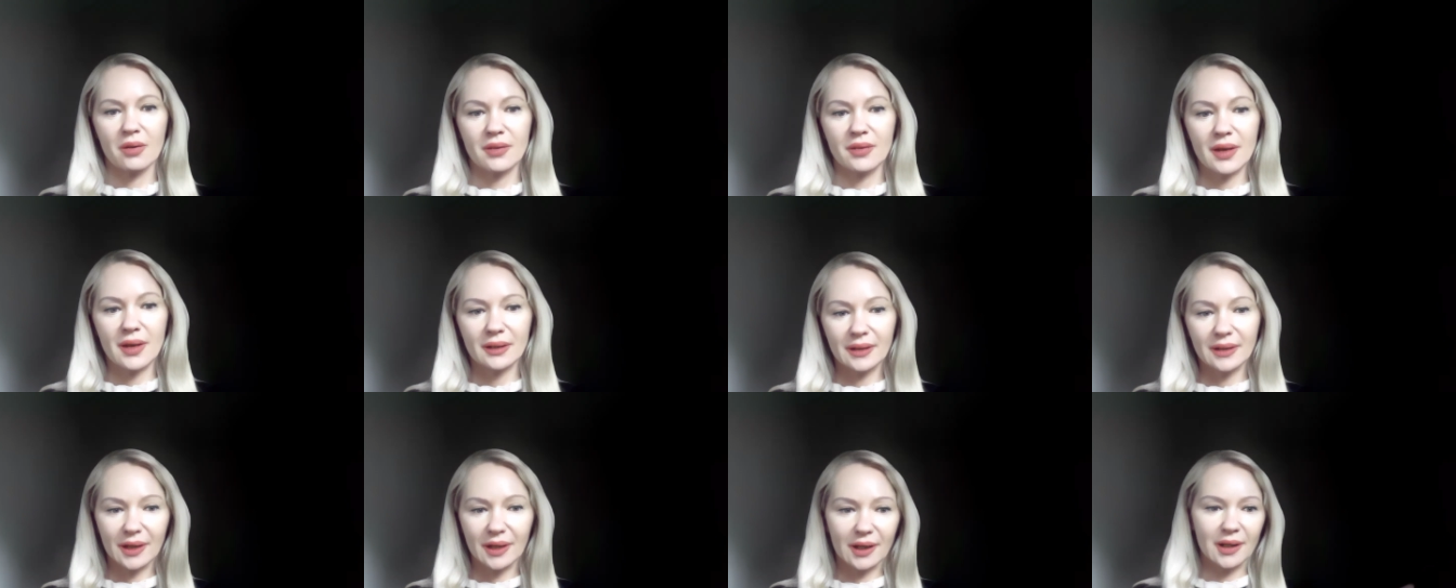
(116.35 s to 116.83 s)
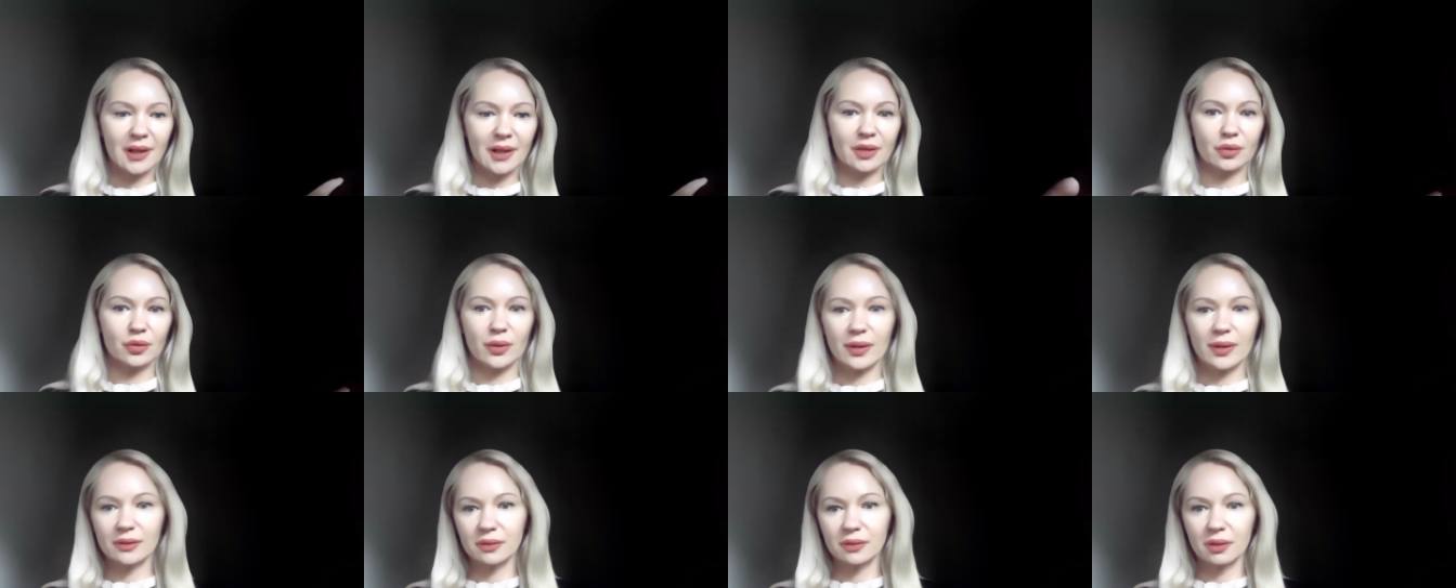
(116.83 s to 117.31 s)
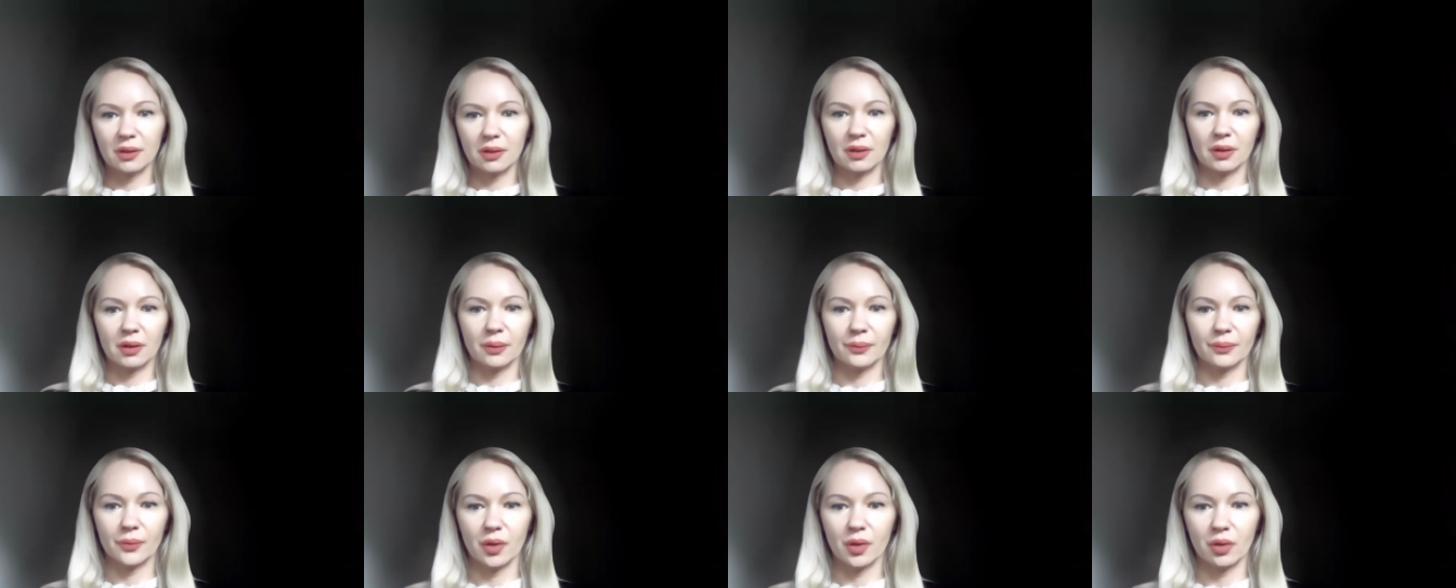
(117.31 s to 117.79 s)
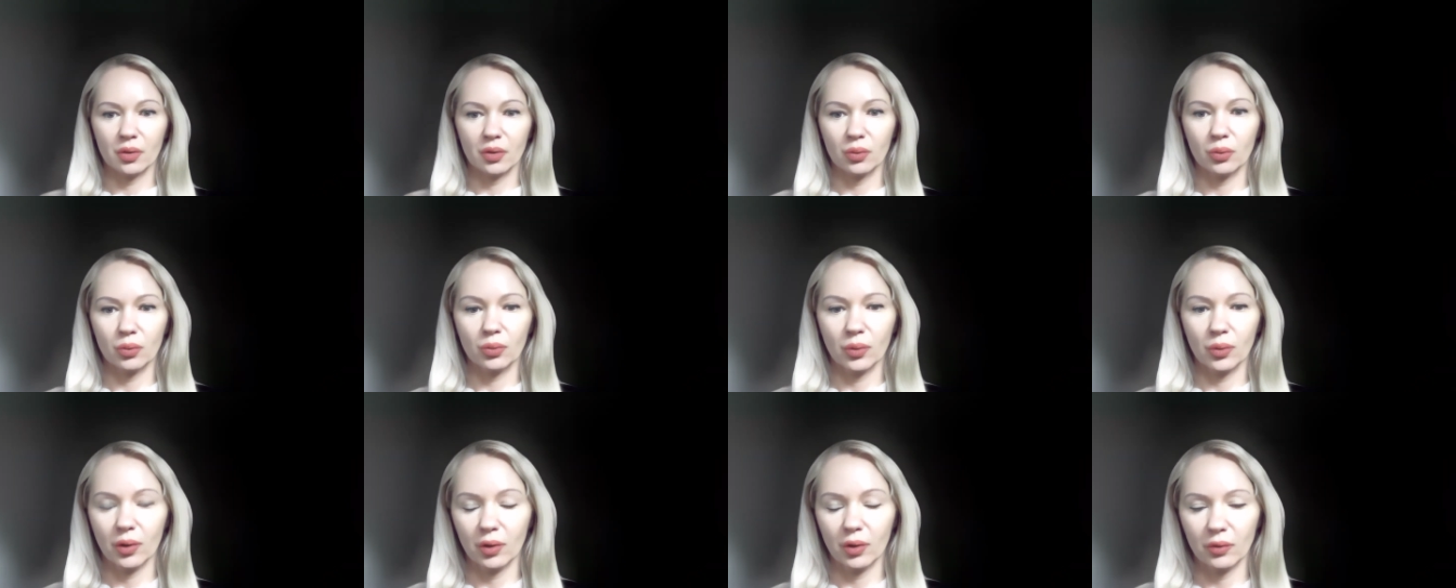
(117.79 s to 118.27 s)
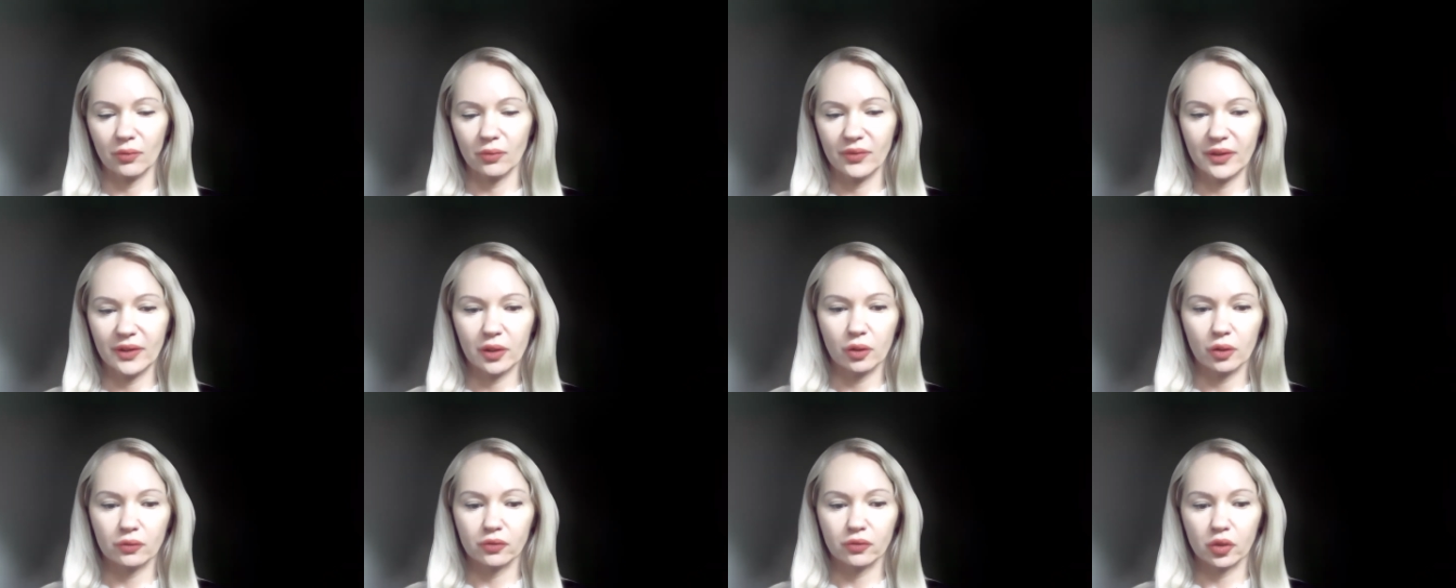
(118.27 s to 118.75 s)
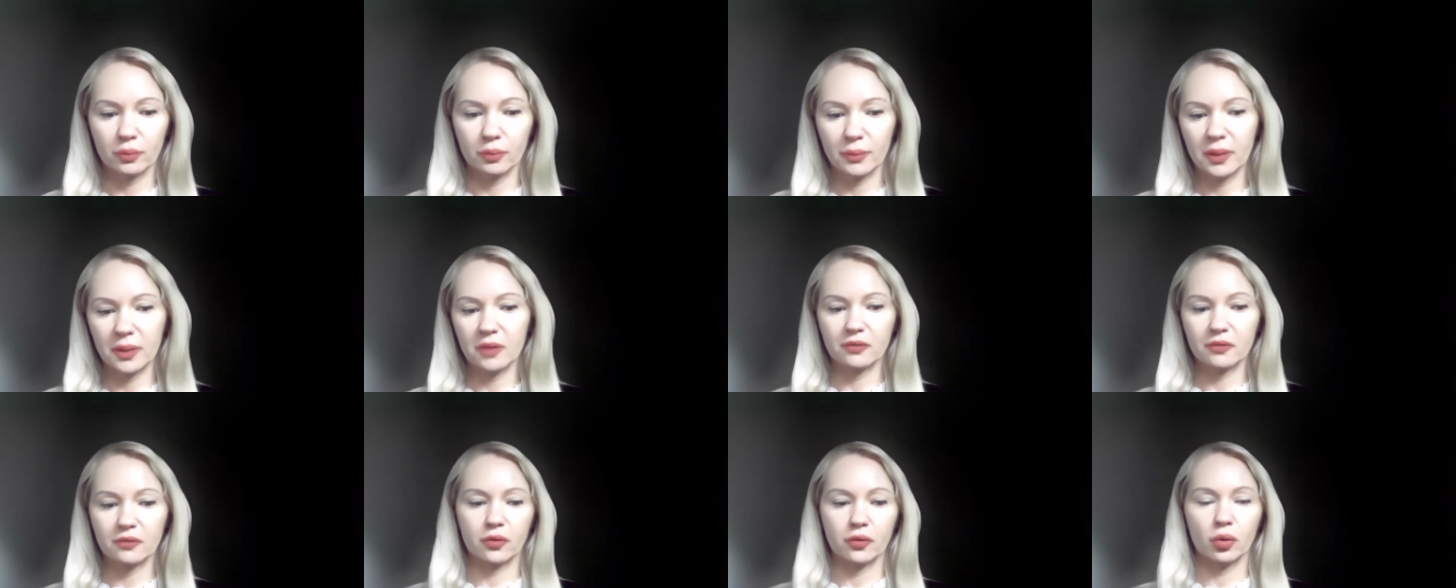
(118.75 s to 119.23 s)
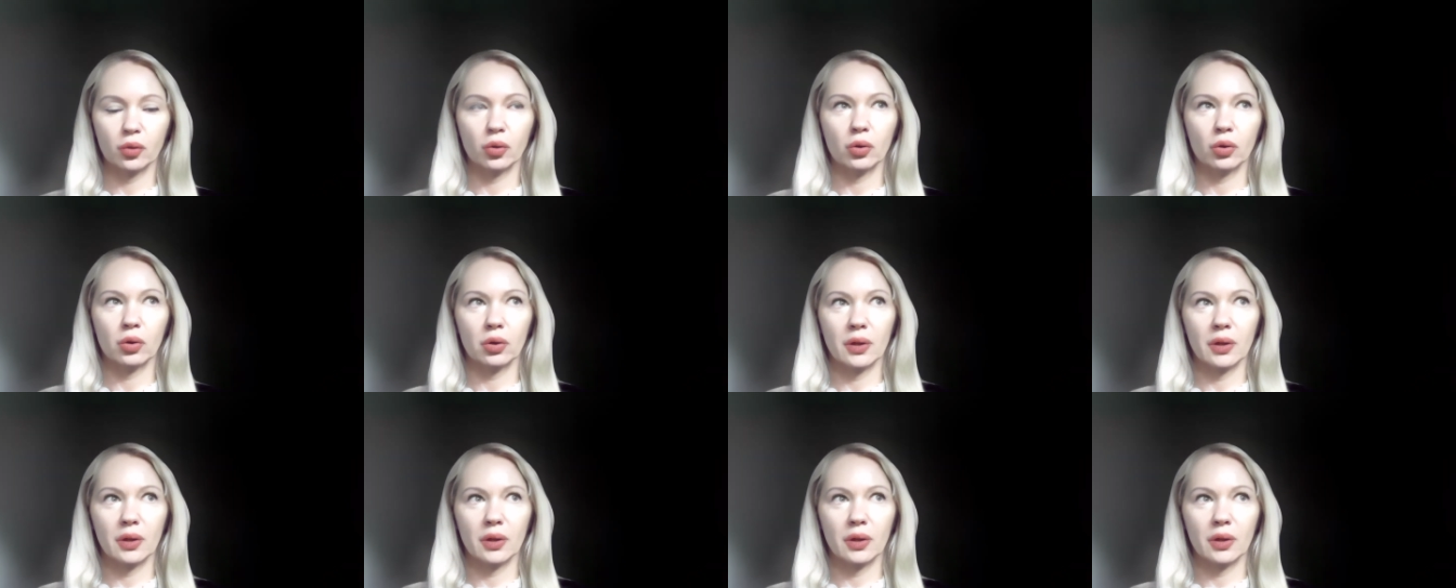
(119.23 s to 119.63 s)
that, hey, create um, um, a video for me for